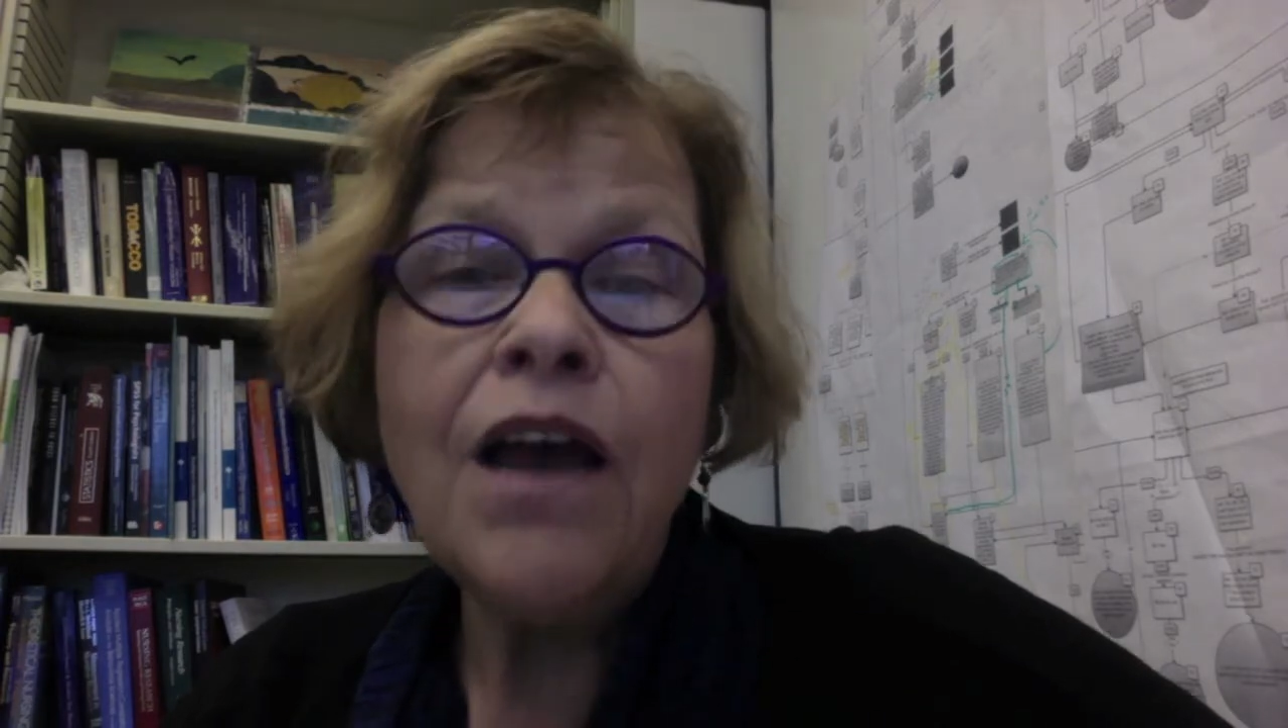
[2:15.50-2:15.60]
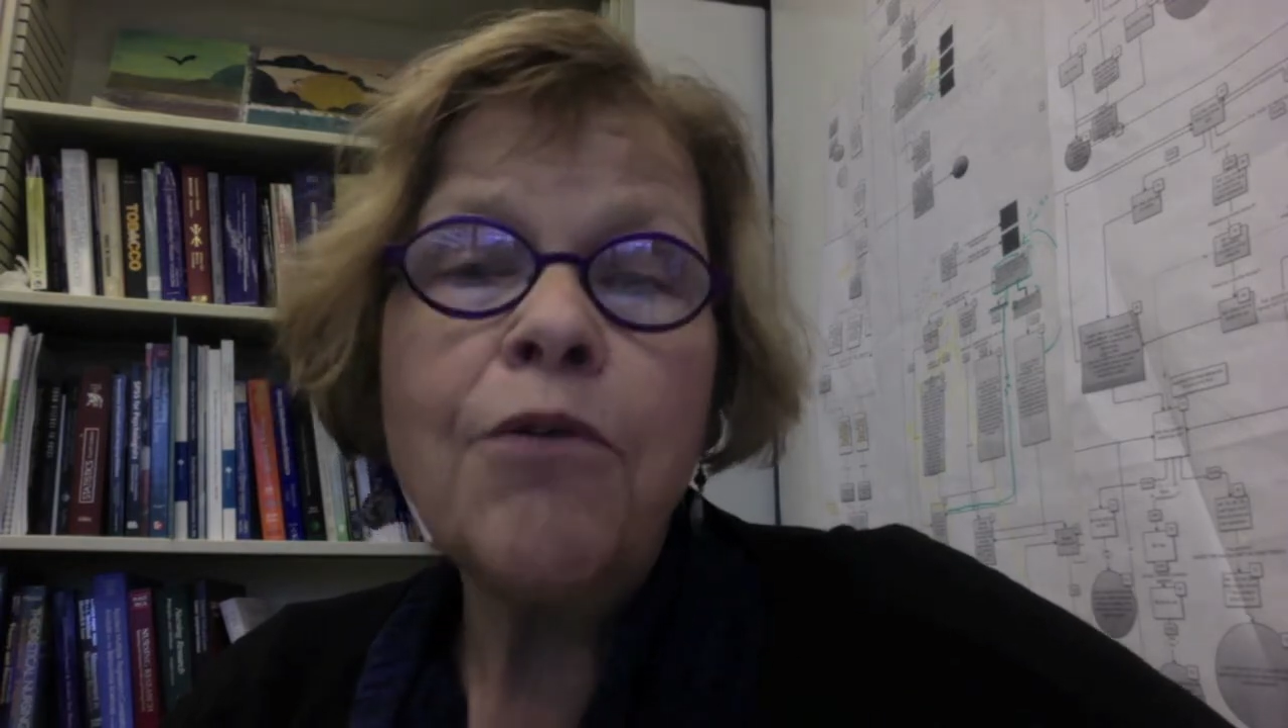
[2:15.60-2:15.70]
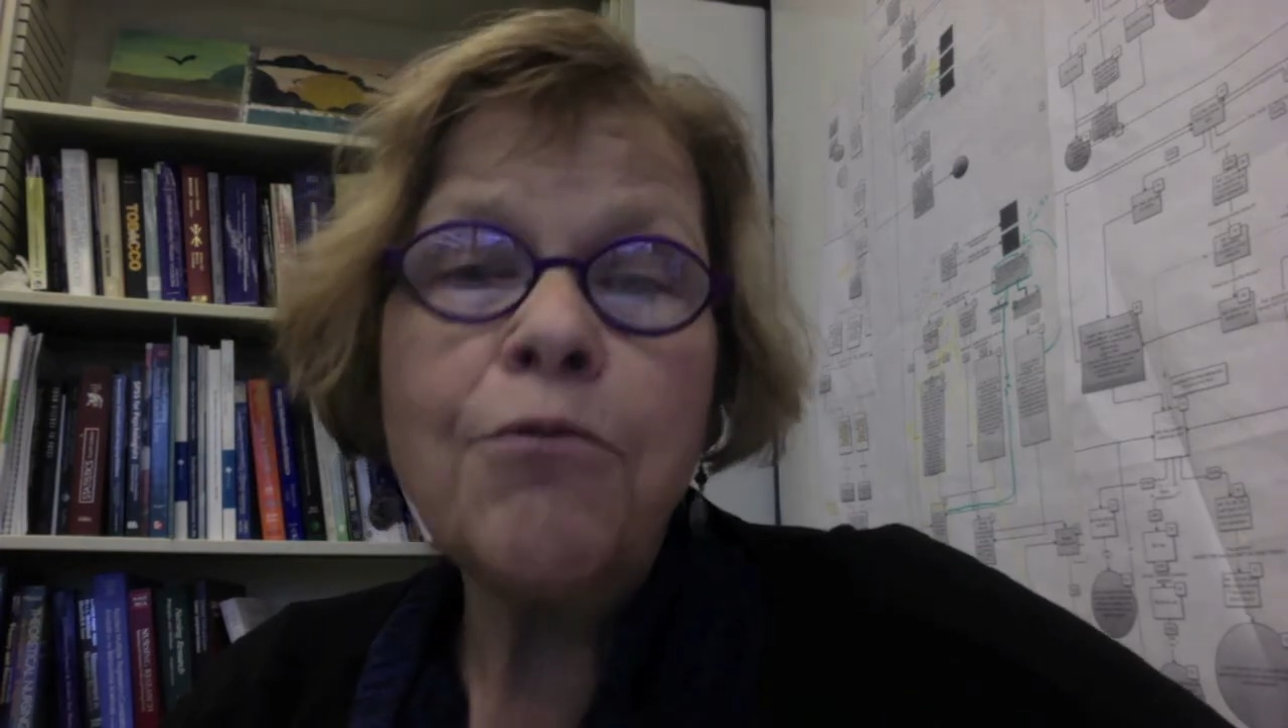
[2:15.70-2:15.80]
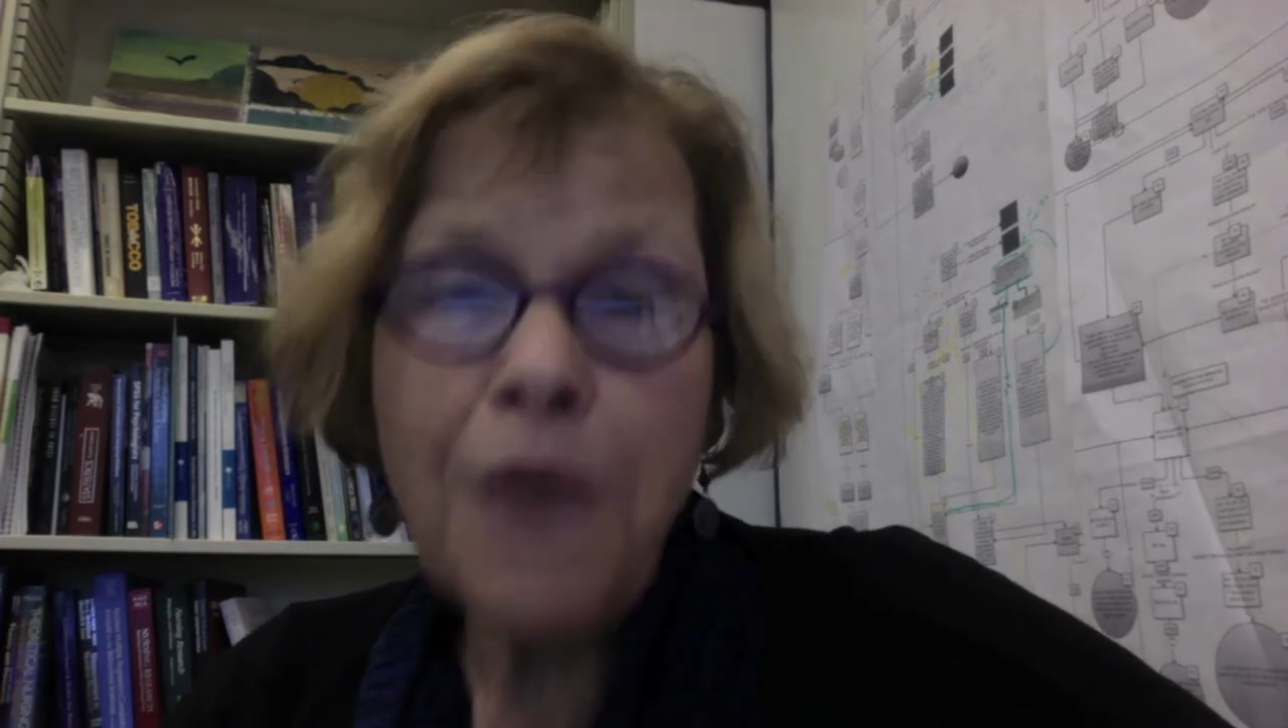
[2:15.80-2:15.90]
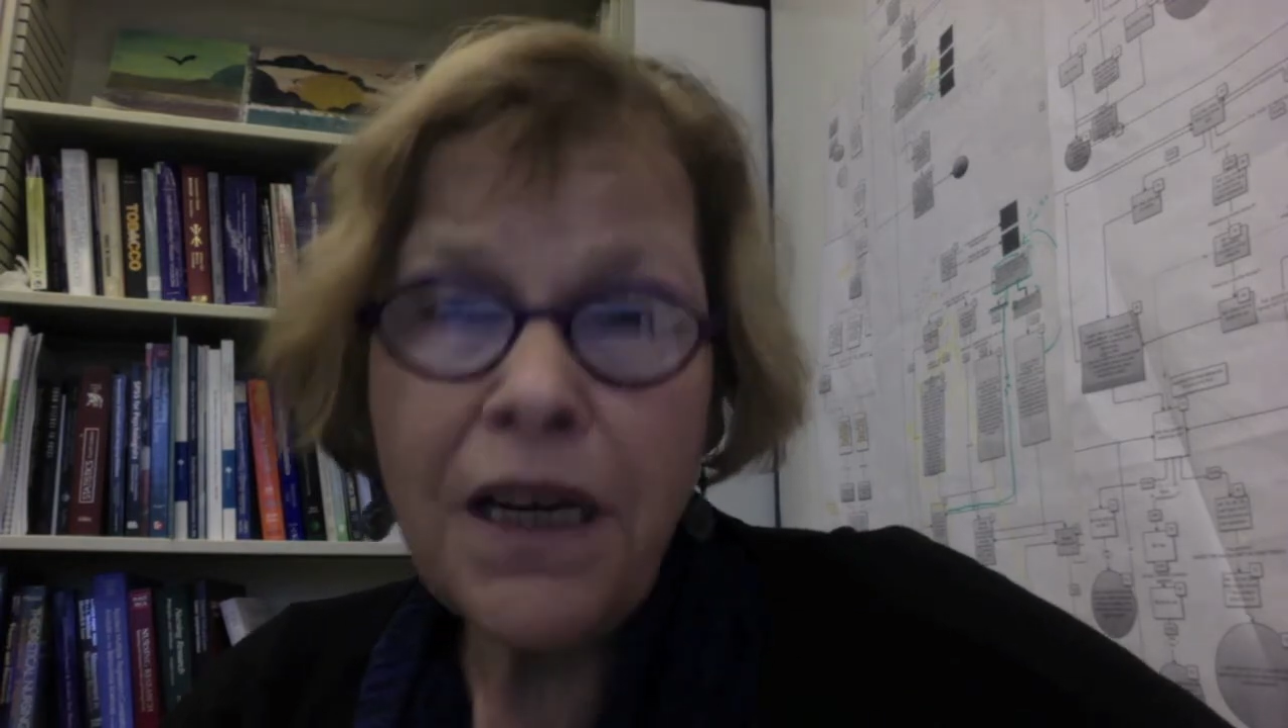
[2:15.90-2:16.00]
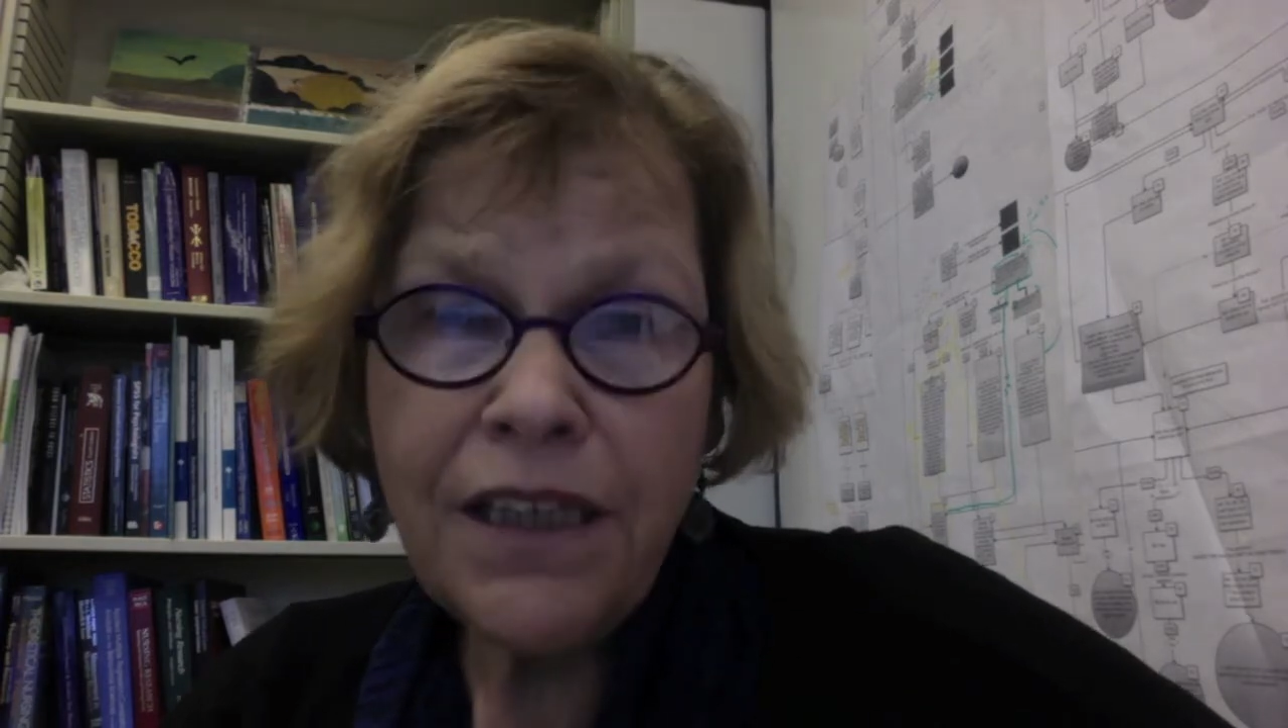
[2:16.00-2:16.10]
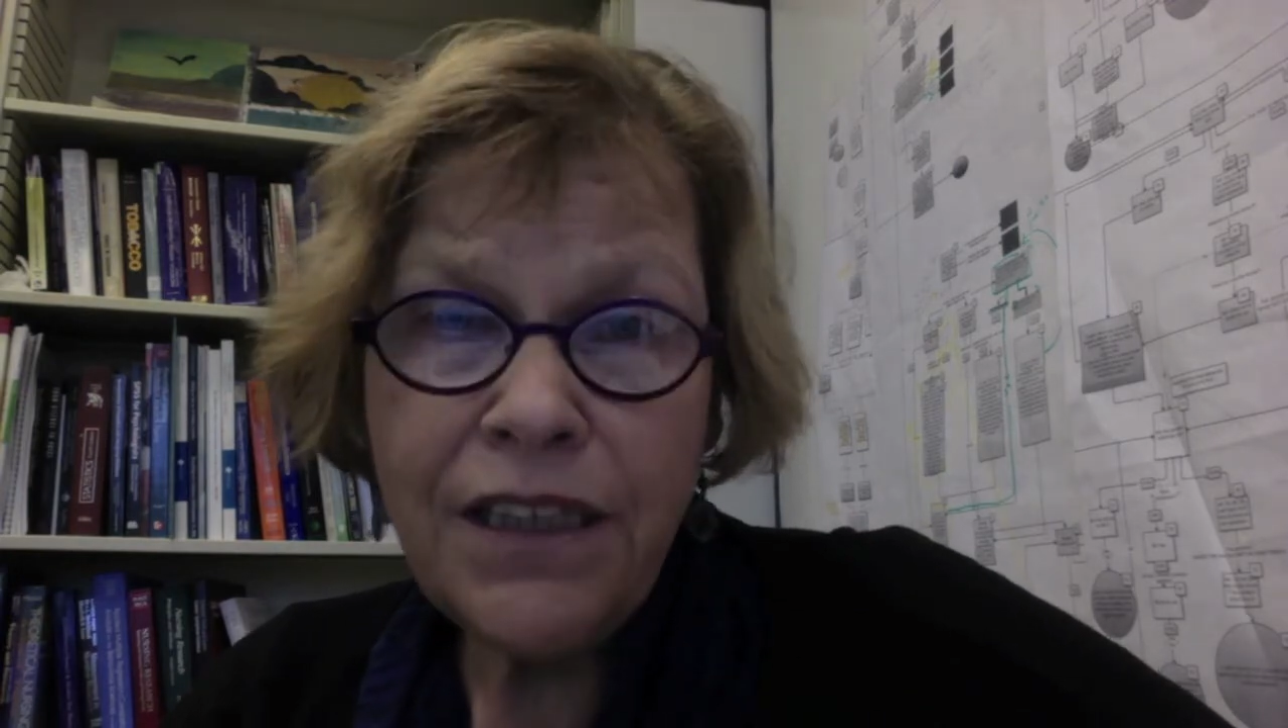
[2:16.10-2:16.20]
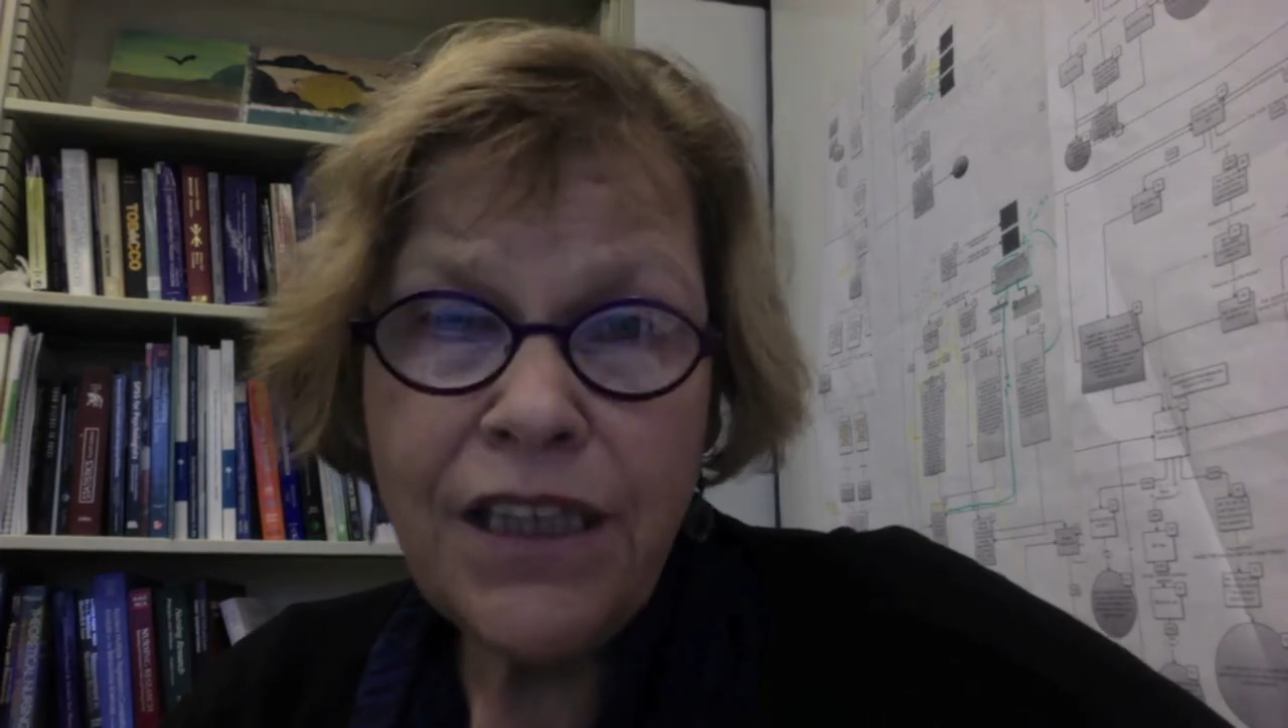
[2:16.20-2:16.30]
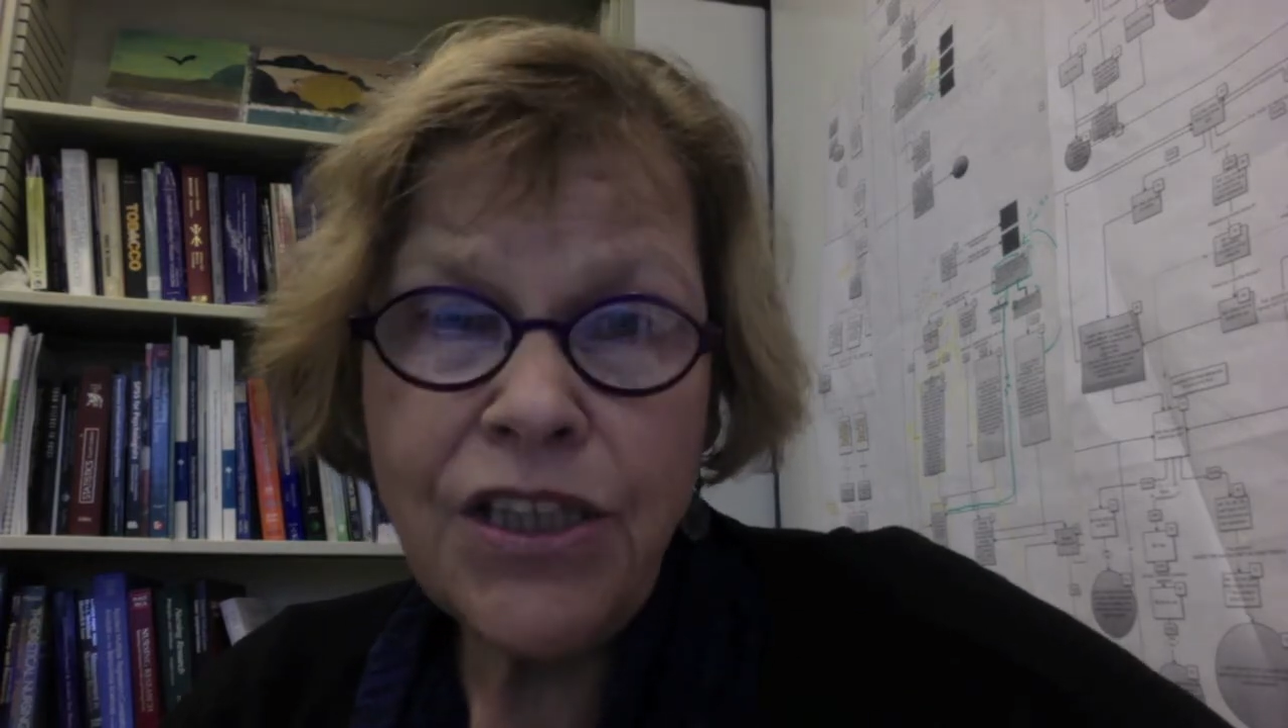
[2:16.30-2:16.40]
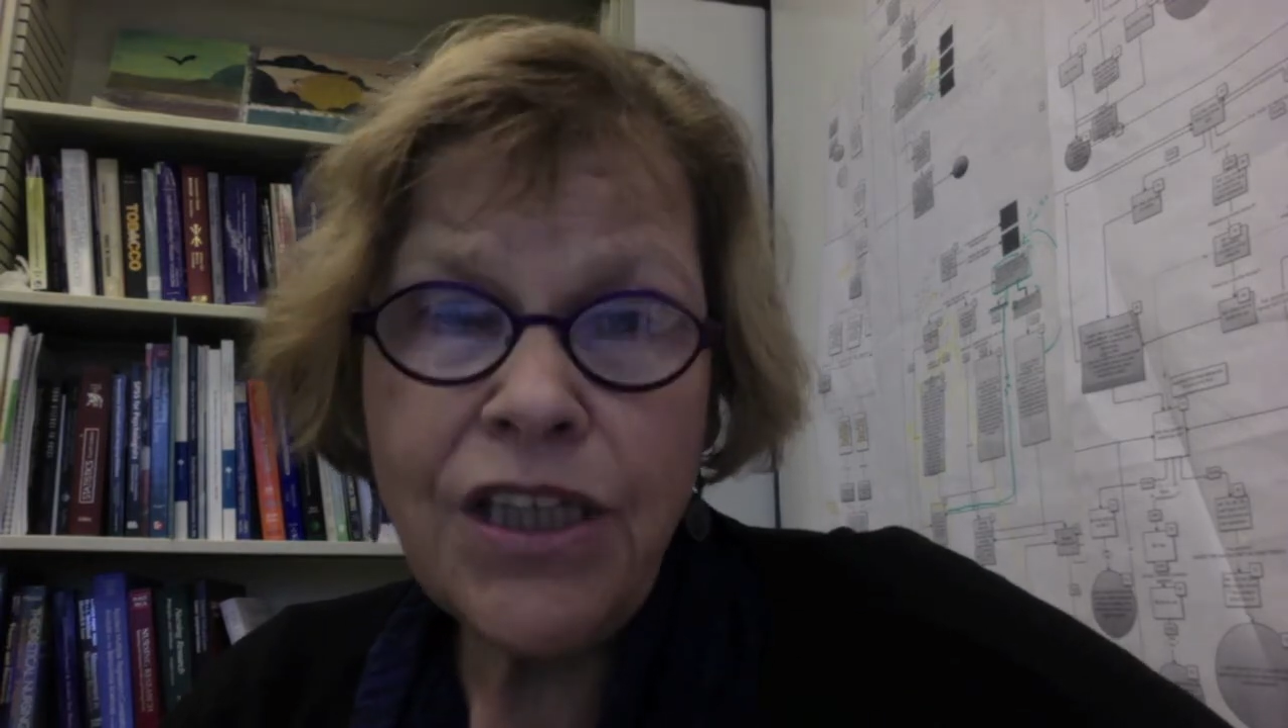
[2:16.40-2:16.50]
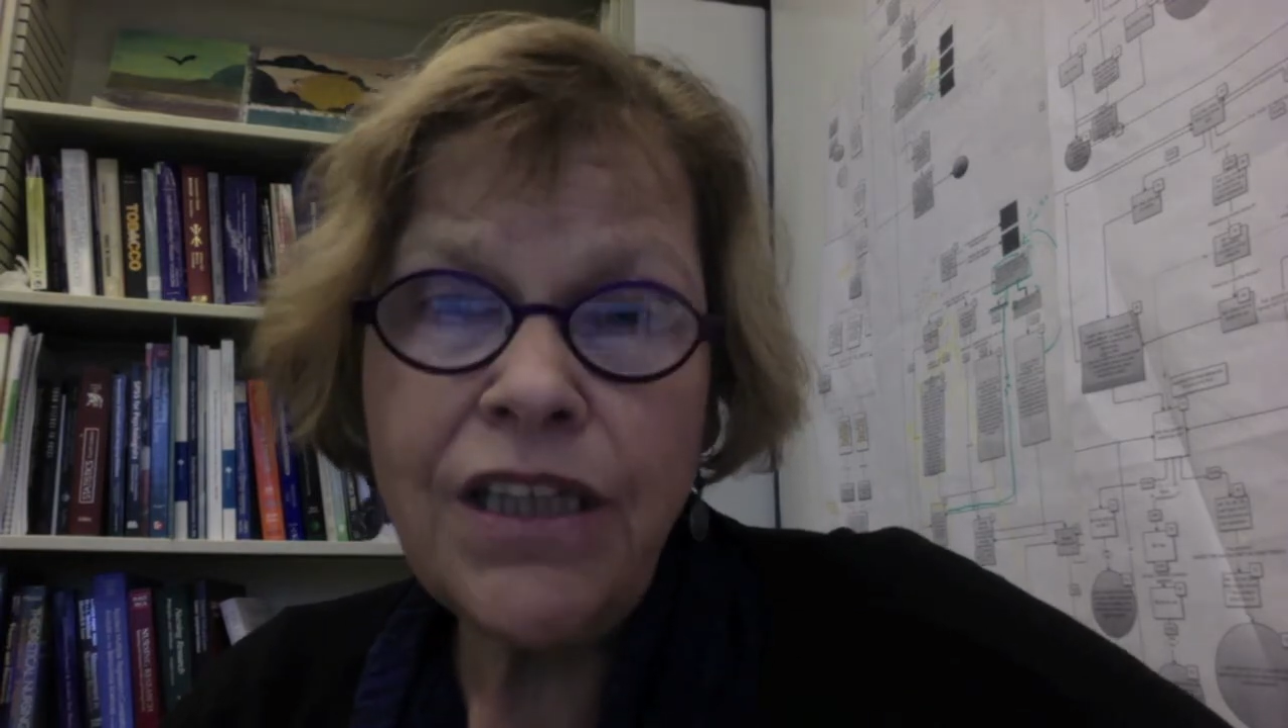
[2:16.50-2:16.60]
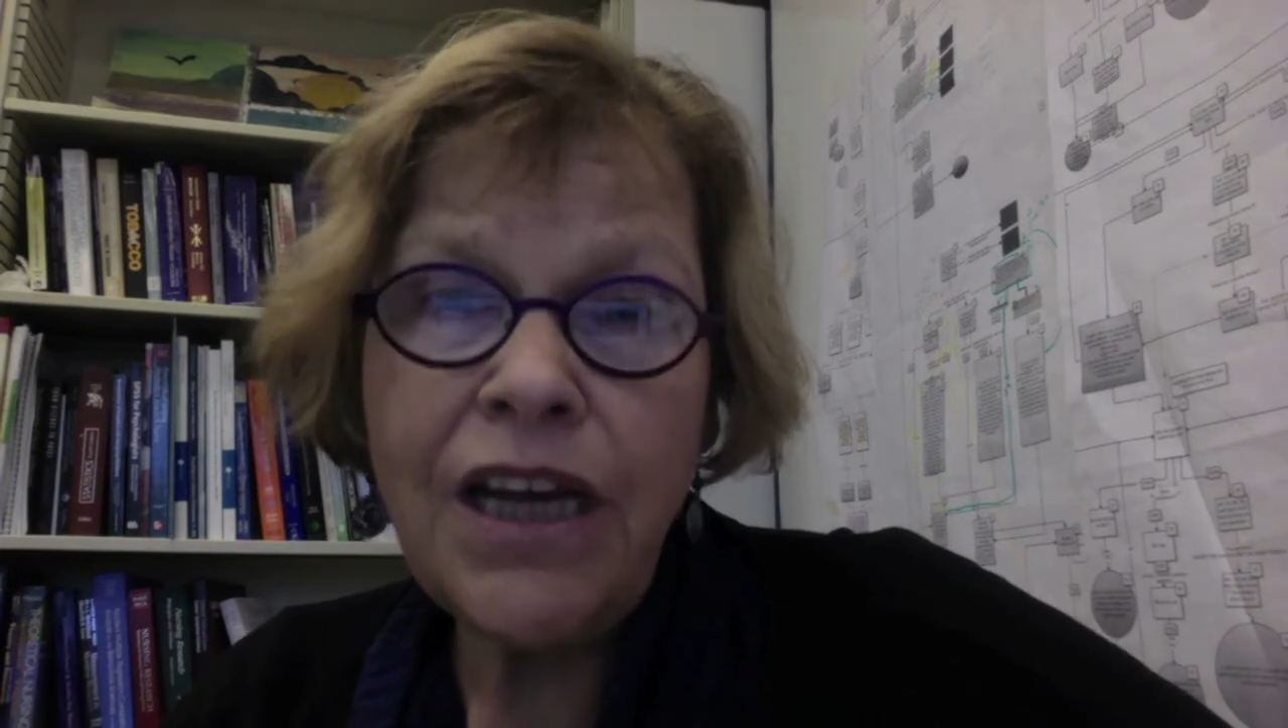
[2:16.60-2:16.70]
recognition